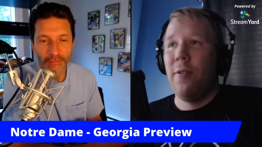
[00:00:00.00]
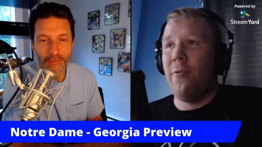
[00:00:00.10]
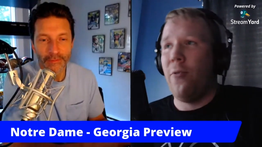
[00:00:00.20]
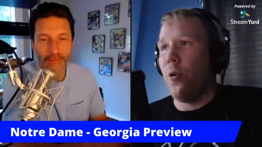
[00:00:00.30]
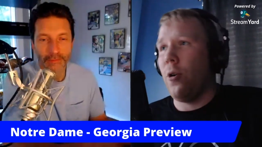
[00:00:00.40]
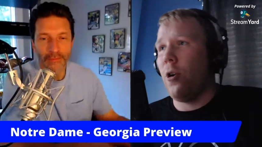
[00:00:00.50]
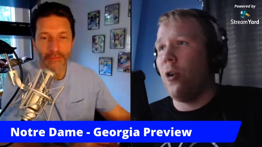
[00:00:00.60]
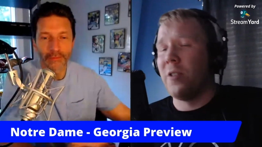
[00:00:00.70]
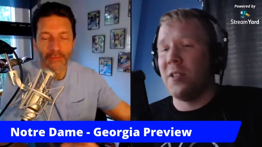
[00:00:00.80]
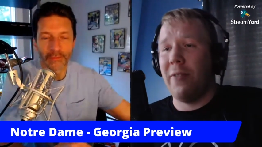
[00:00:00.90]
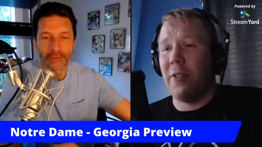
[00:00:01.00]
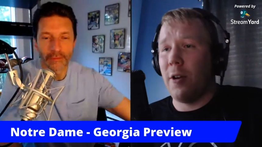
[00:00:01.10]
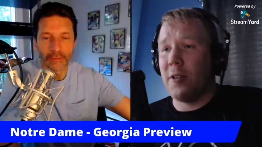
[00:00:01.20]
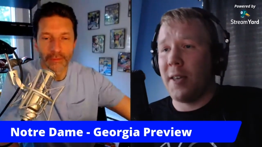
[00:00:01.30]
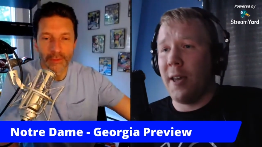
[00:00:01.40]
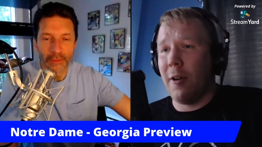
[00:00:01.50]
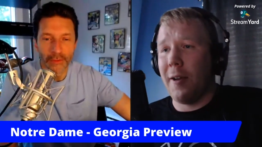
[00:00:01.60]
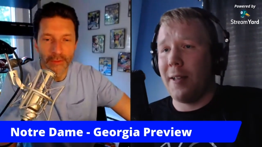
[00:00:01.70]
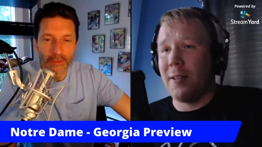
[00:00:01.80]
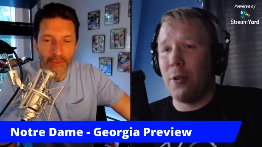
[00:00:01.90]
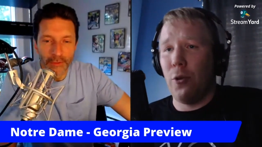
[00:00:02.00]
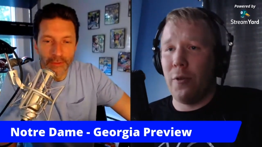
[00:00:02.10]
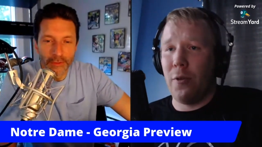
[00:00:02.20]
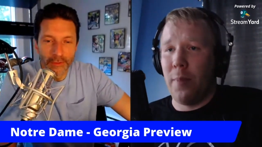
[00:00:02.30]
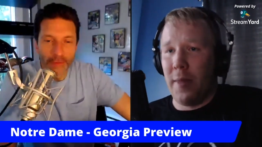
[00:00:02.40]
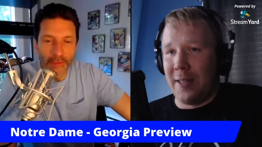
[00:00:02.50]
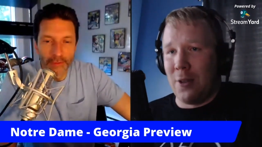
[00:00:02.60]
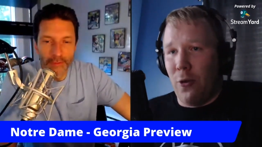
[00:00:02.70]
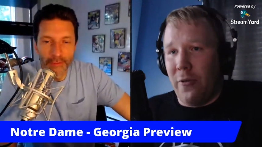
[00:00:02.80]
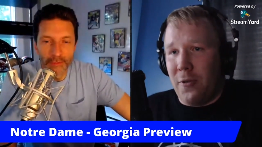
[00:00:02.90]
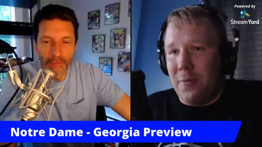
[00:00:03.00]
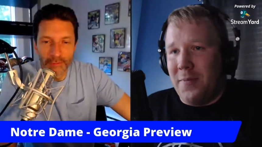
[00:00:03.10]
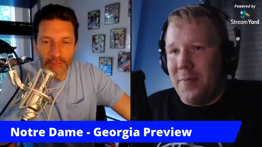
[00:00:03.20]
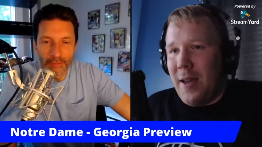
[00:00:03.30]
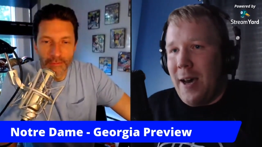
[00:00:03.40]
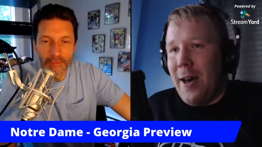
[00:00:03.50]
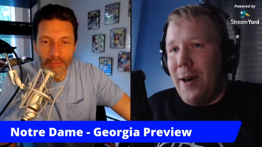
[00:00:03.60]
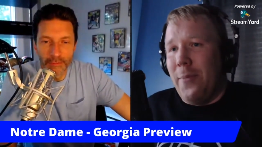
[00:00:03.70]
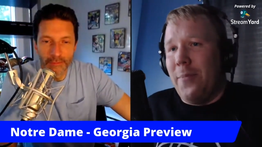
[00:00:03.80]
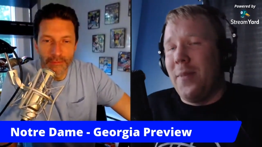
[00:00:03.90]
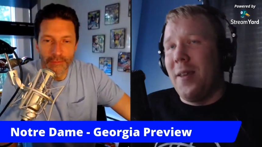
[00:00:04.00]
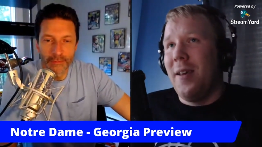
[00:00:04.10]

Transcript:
Speaker 1: for over 7 yards a carry against Louisville, but that's Louisville. And